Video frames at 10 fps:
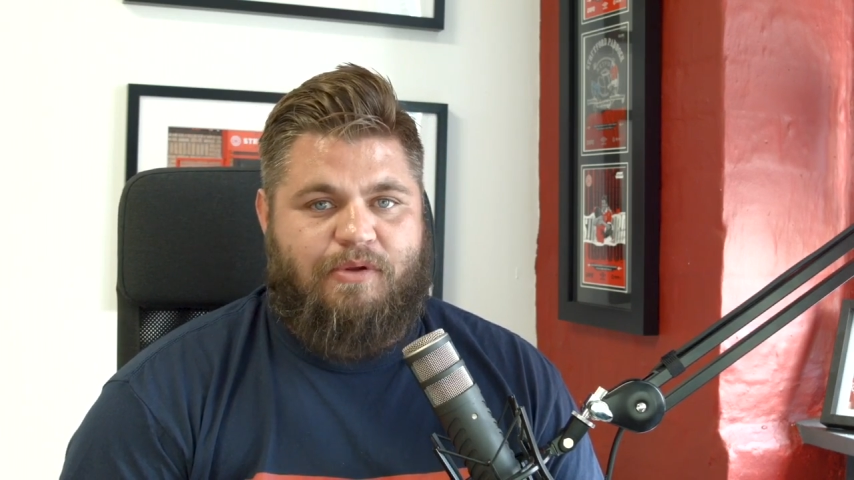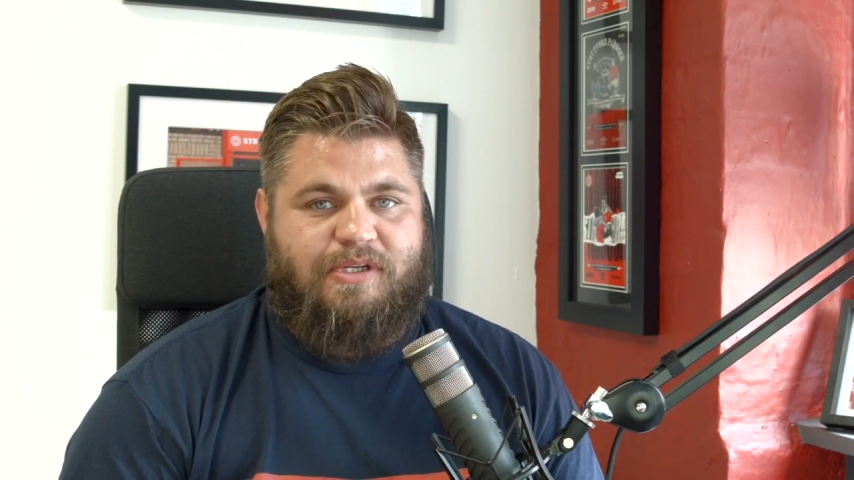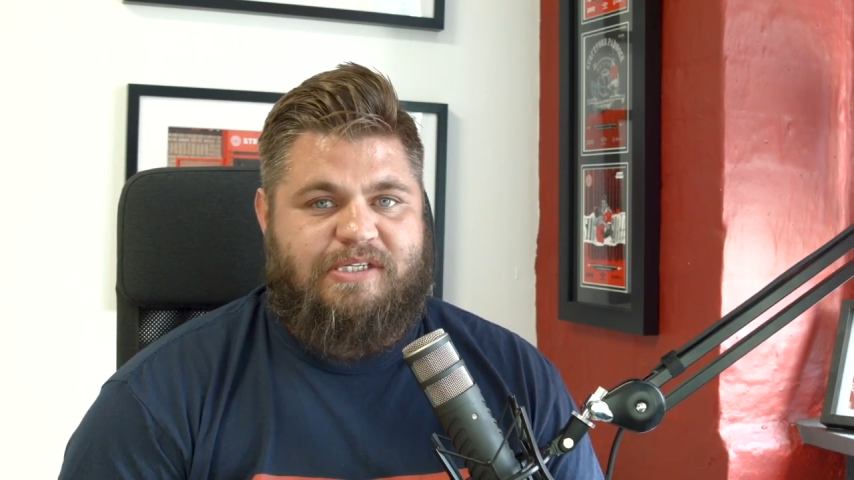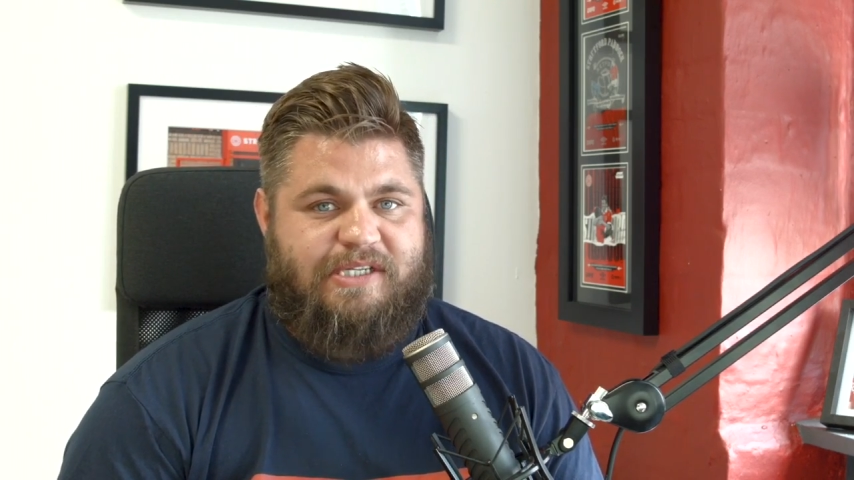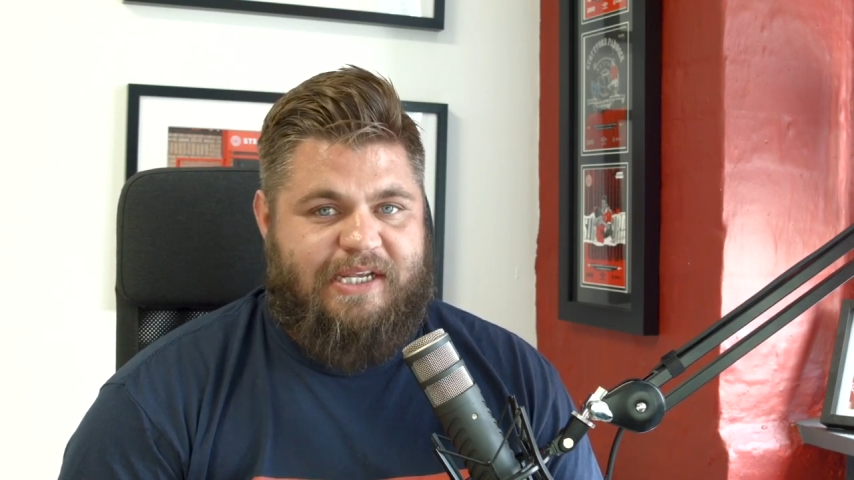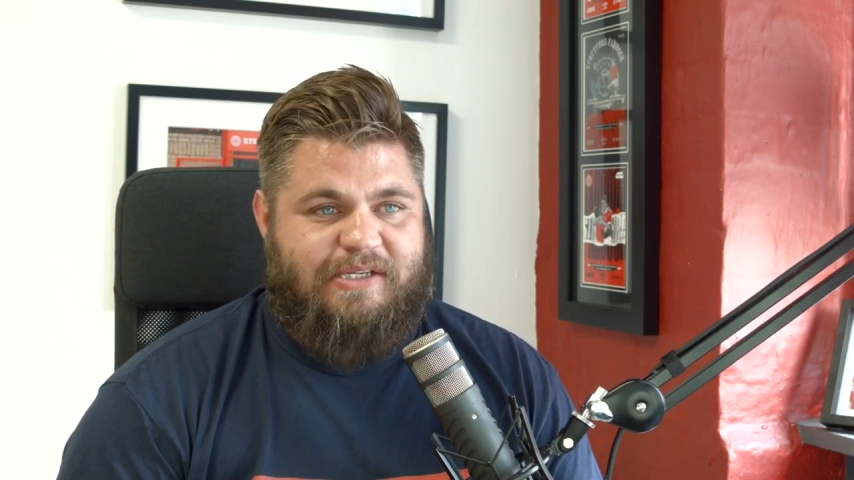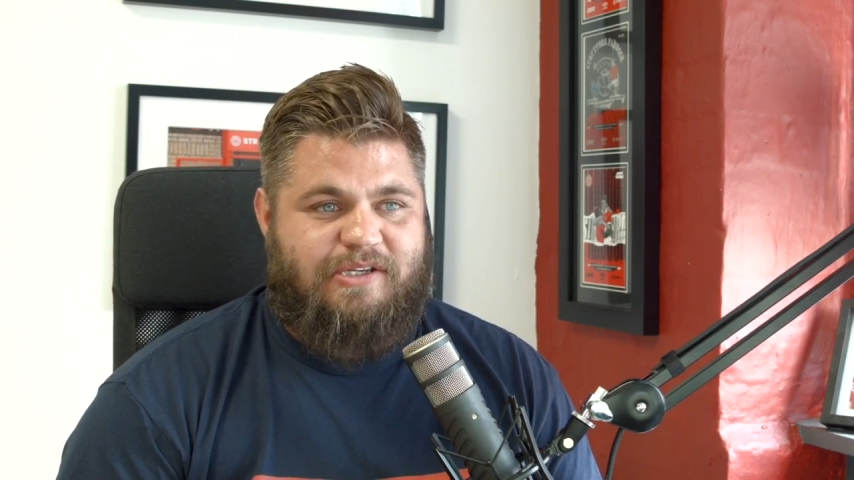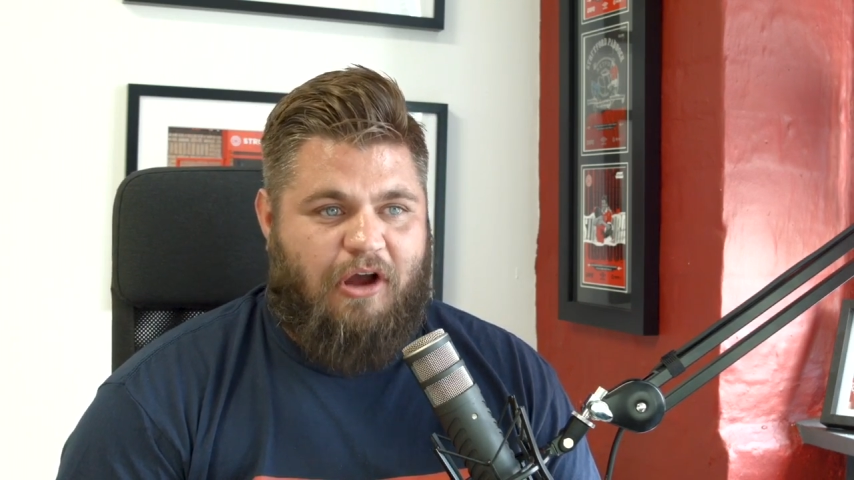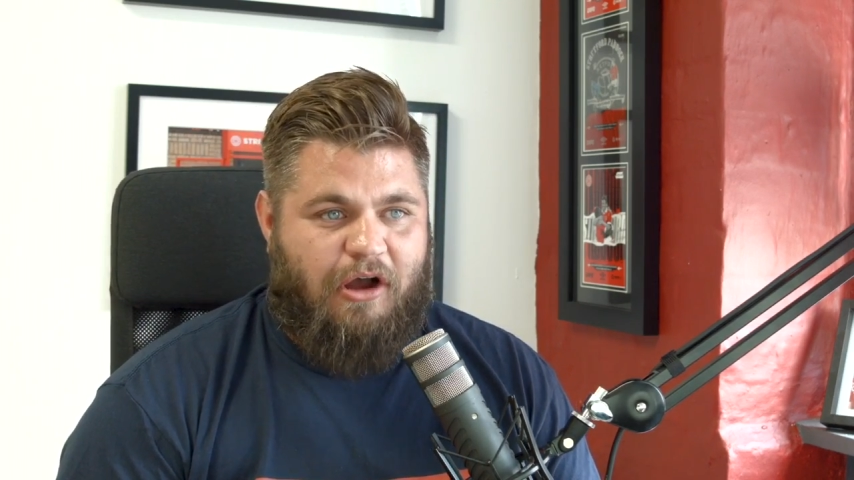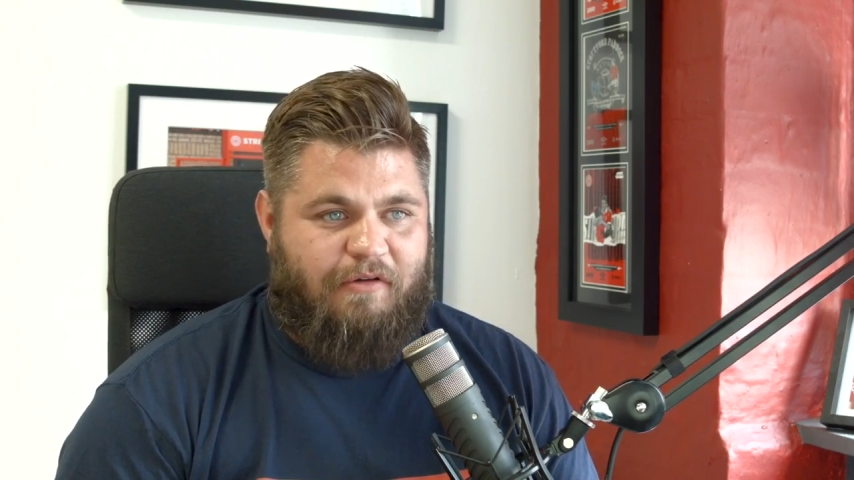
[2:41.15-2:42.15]
was seen
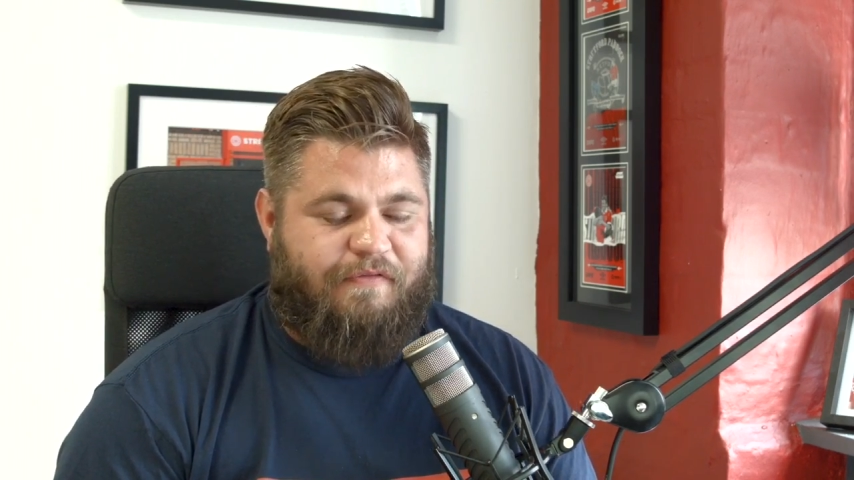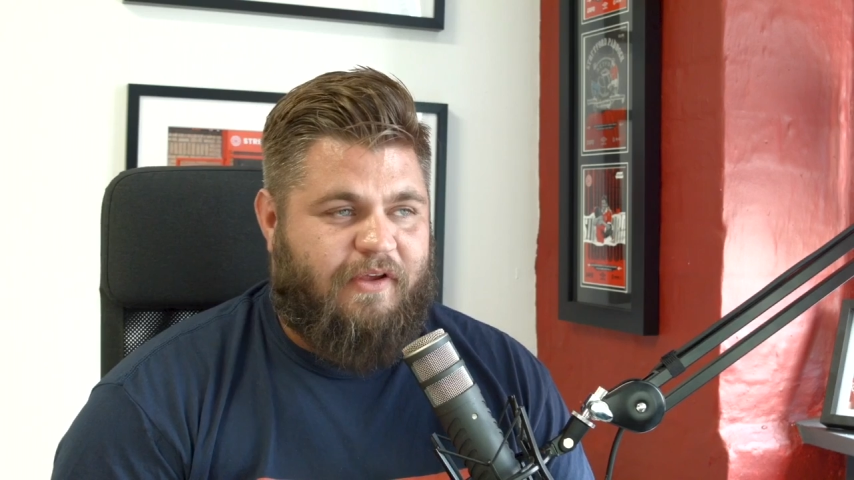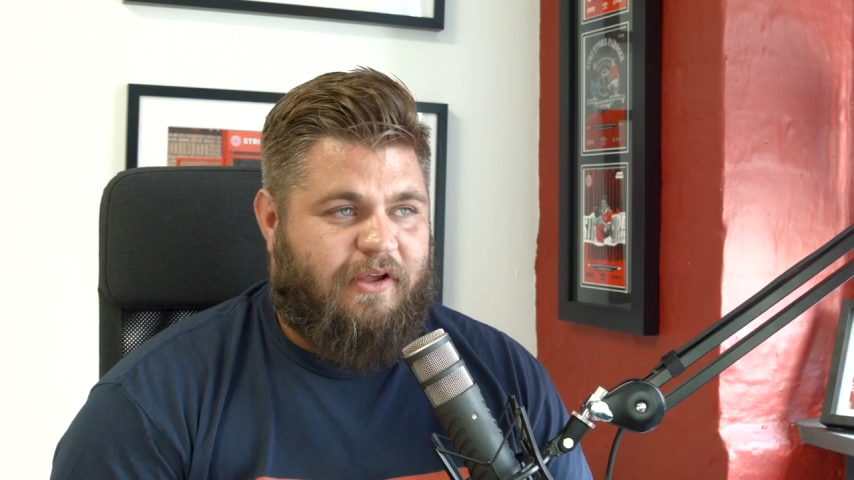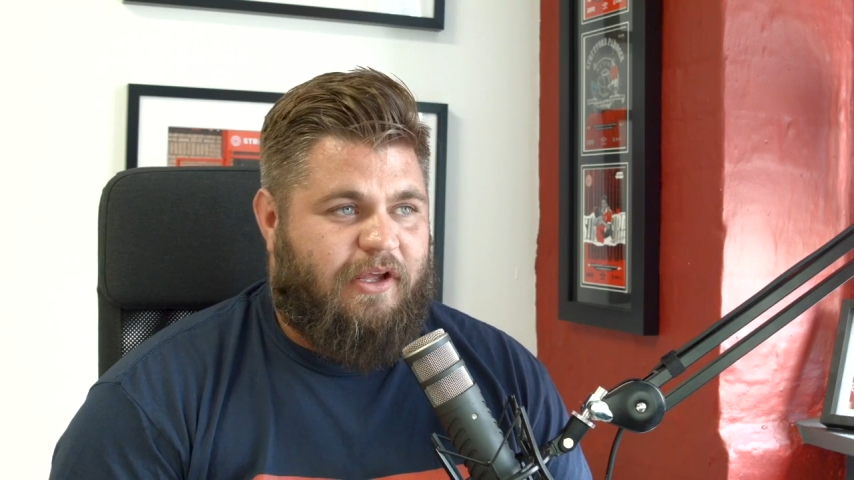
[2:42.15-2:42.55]
sort of